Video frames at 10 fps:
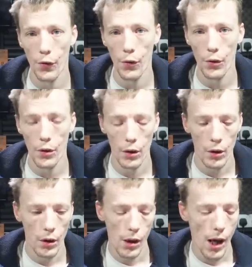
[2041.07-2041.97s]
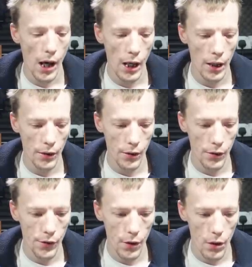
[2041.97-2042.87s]
son,
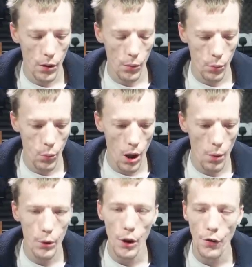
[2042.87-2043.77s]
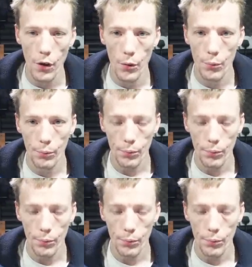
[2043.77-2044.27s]
and what I'm going to do